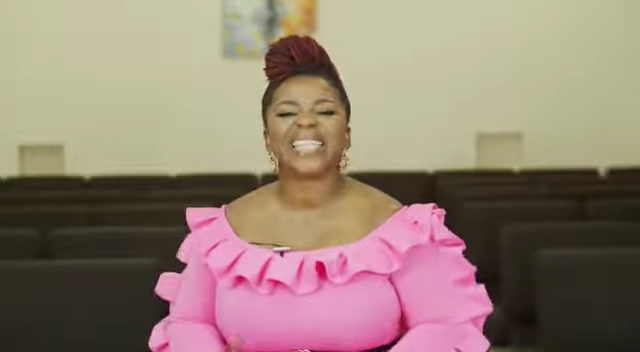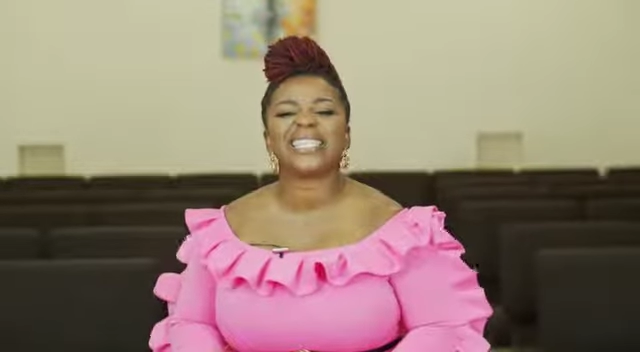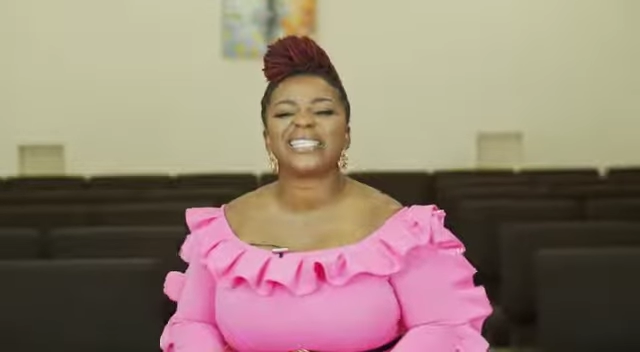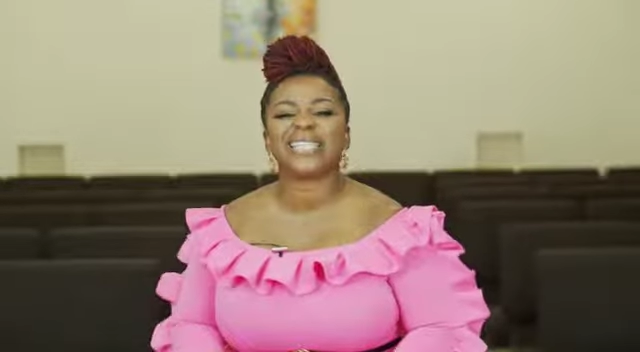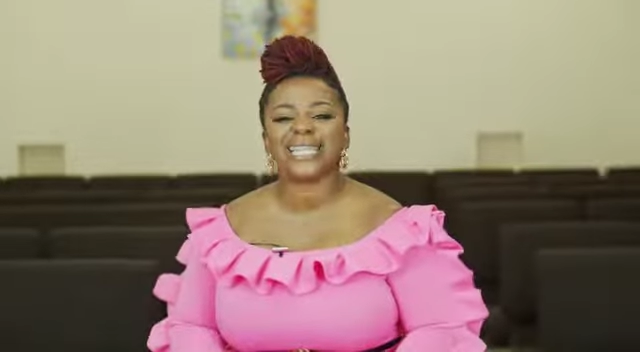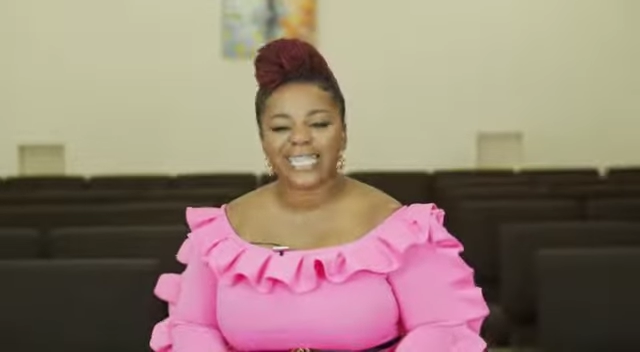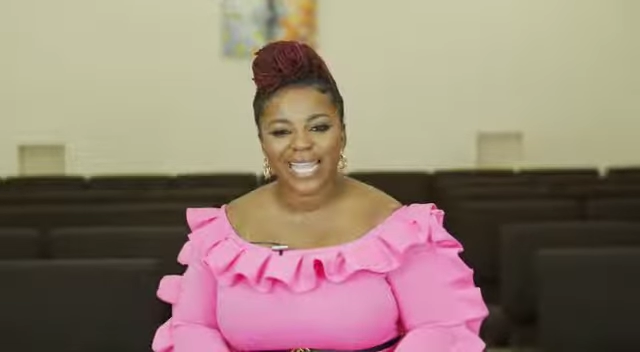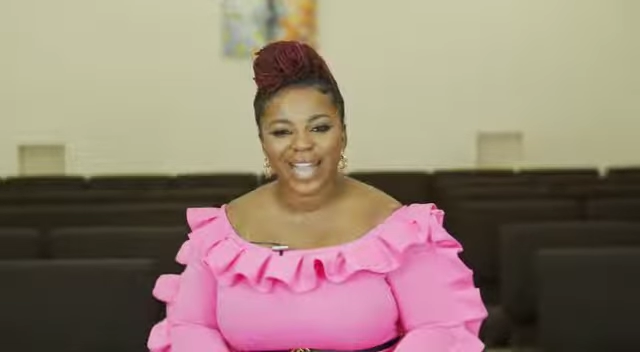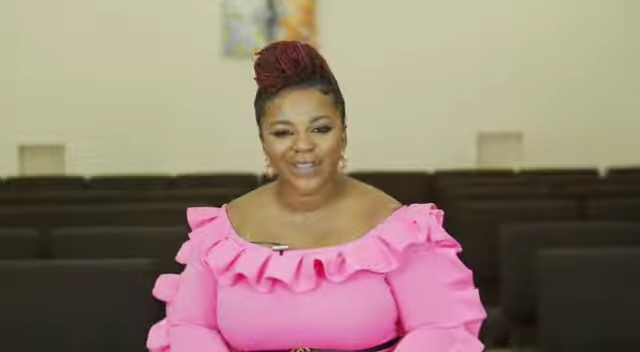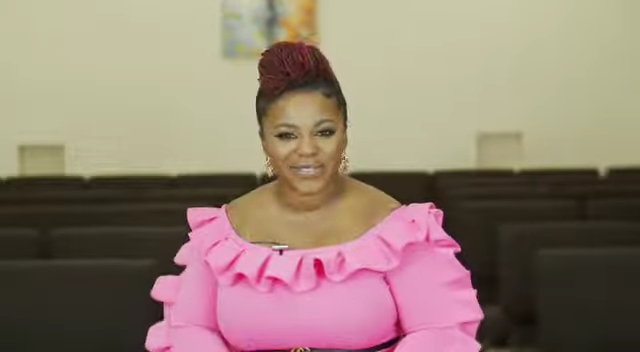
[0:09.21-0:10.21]
in the
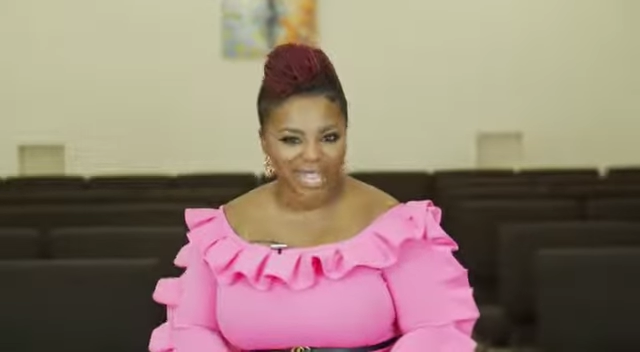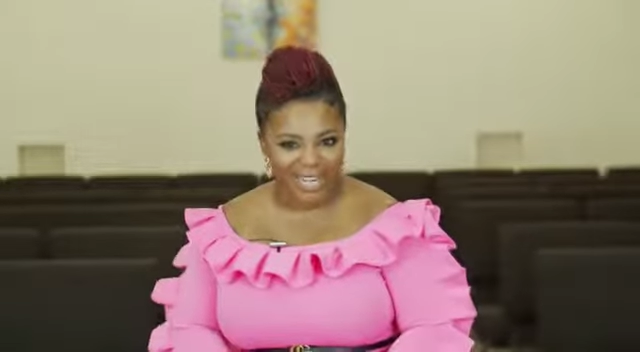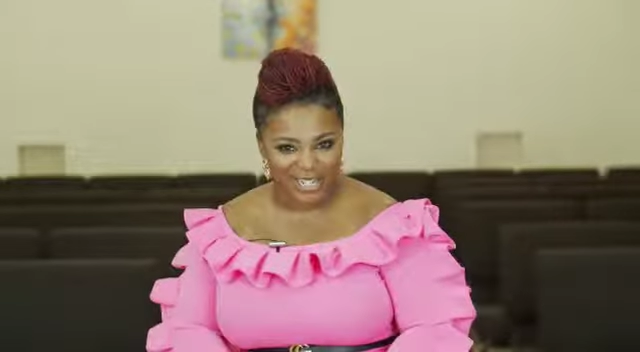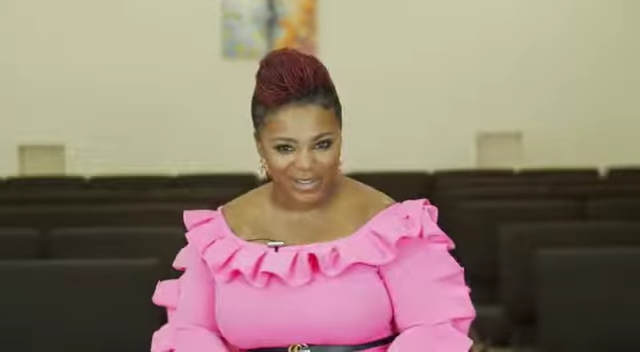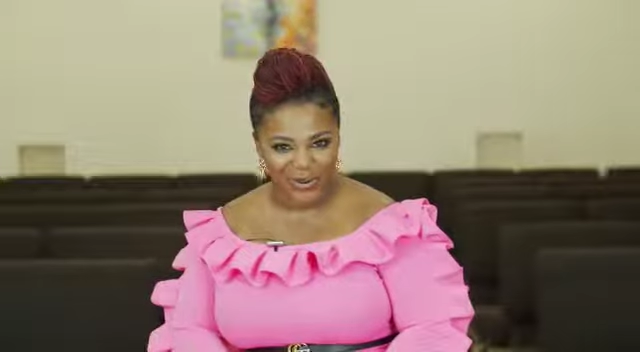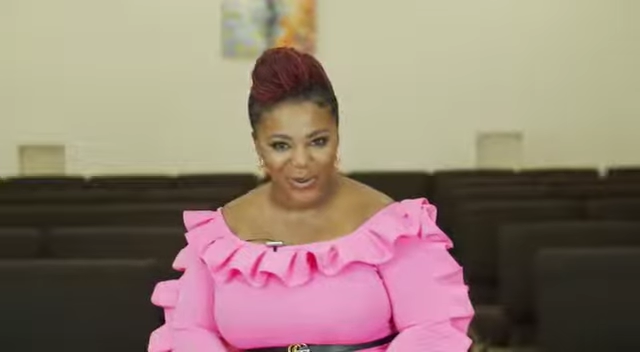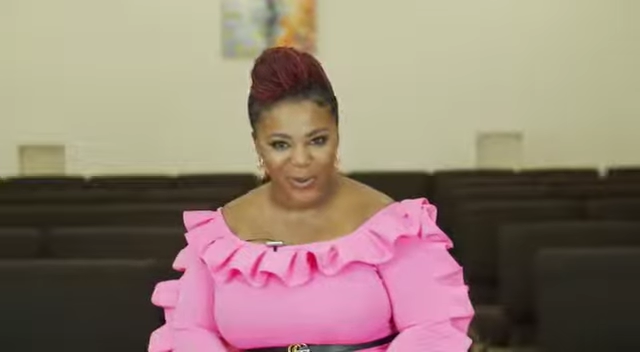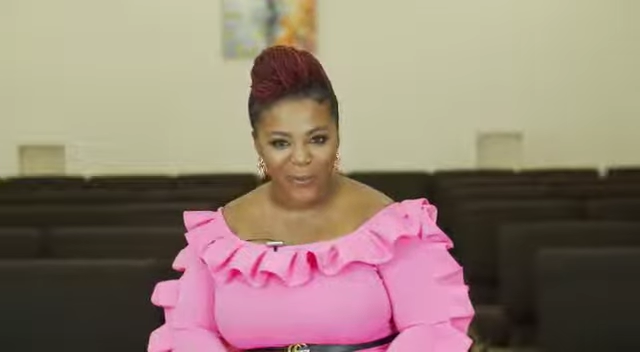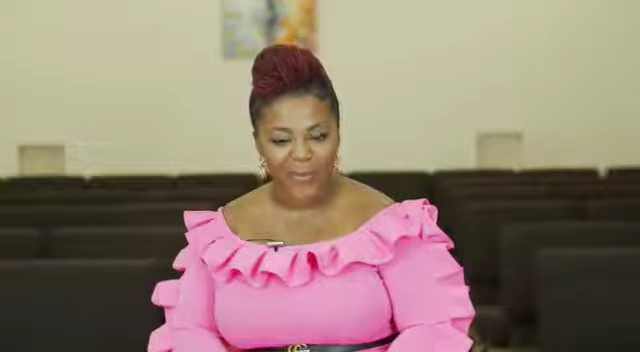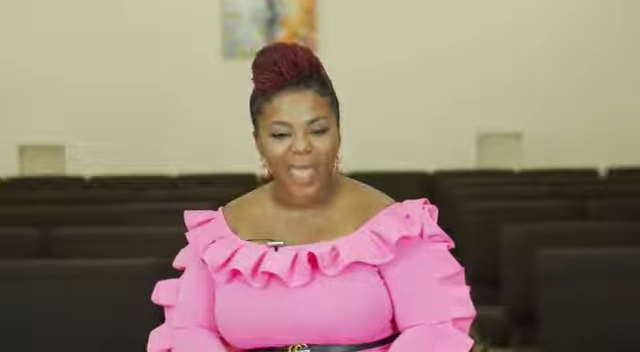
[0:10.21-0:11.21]
city of San
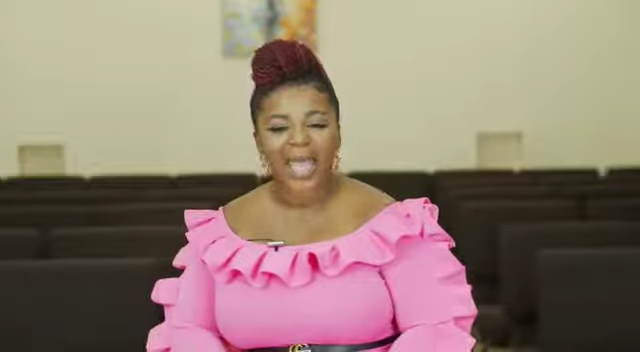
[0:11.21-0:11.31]
Antonio.